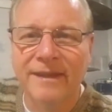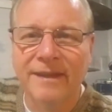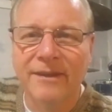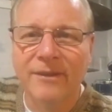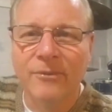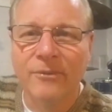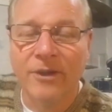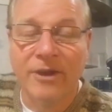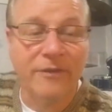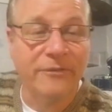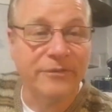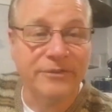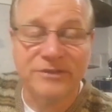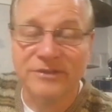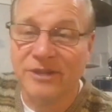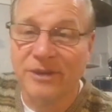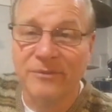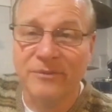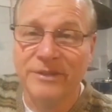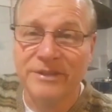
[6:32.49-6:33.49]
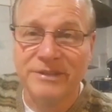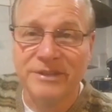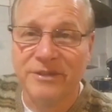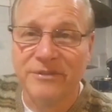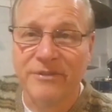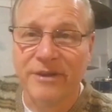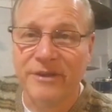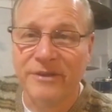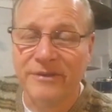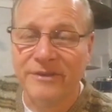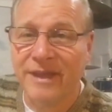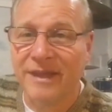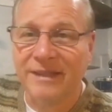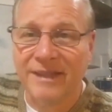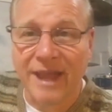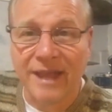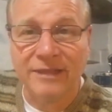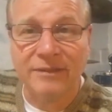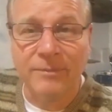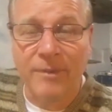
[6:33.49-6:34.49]
Well, for some reason or other, they
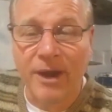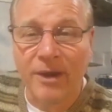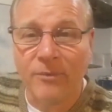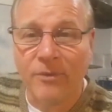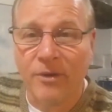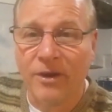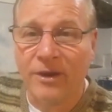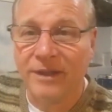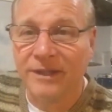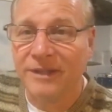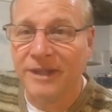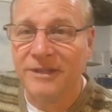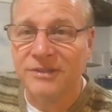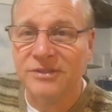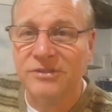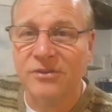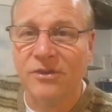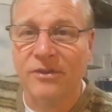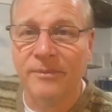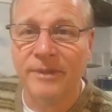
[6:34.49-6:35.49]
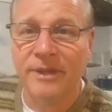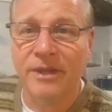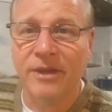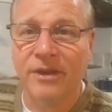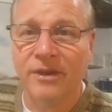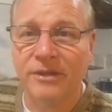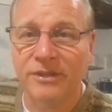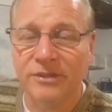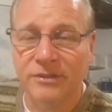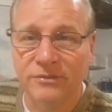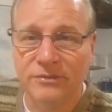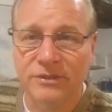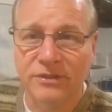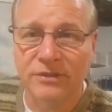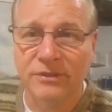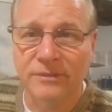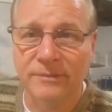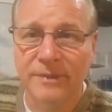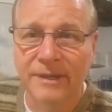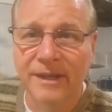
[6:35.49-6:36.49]
liked my work and they saw me on
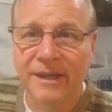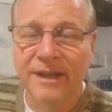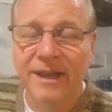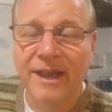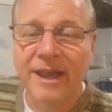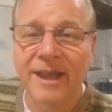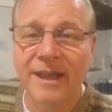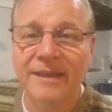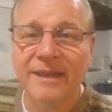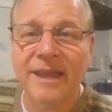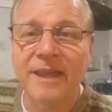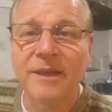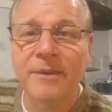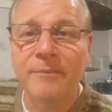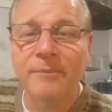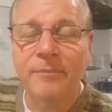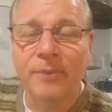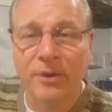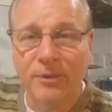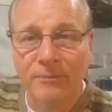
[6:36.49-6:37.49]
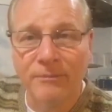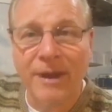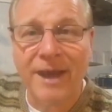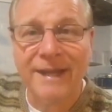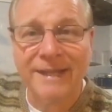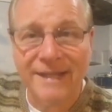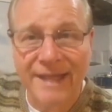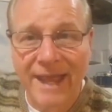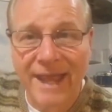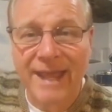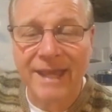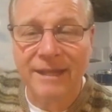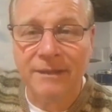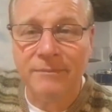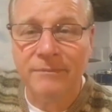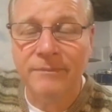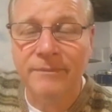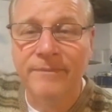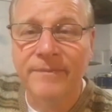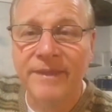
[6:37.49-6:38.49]
YouTube, and they put my
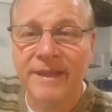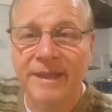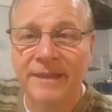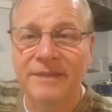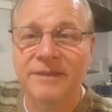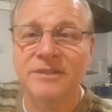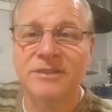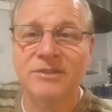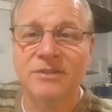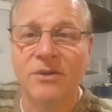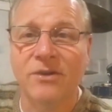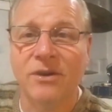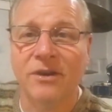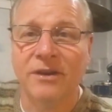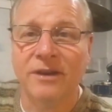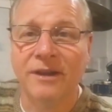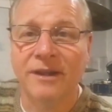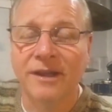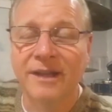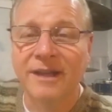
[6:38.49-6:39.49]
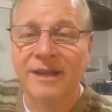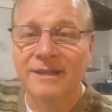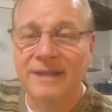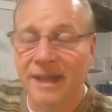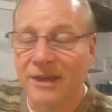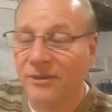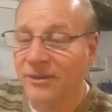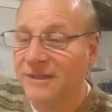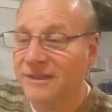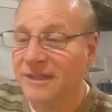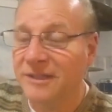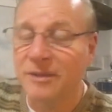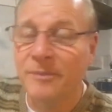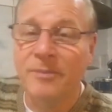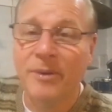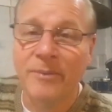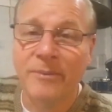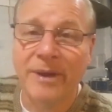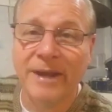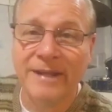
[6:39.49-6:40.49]
name in the song. Not only did they
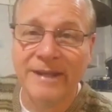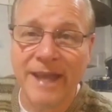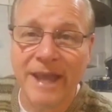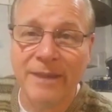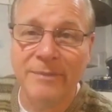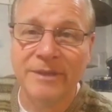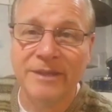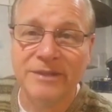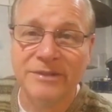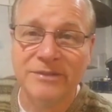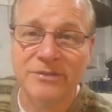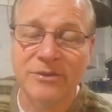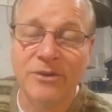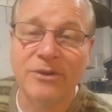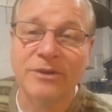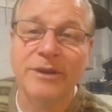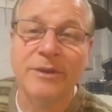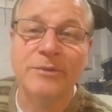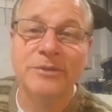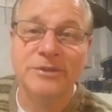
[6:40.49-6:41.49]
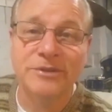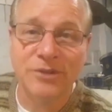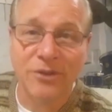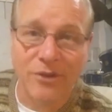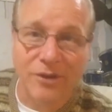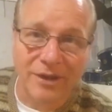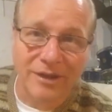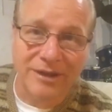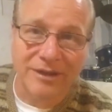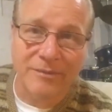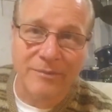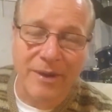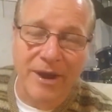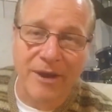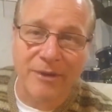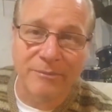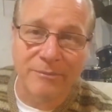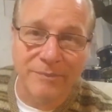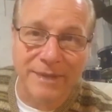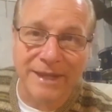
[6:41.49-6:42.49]
put my name in the song, they were talking
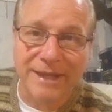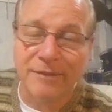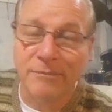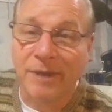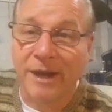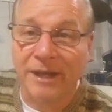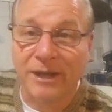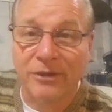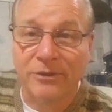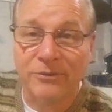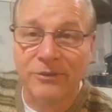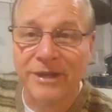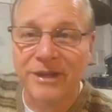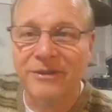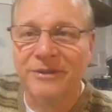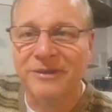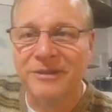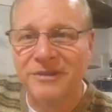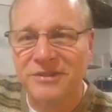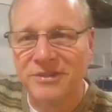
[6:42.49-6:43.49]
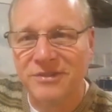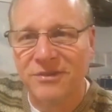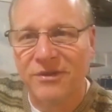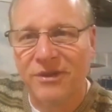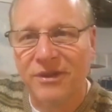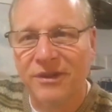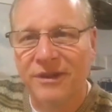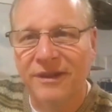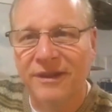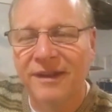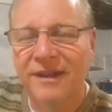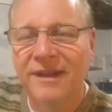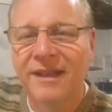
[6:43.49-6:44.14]
about me and my career in the song.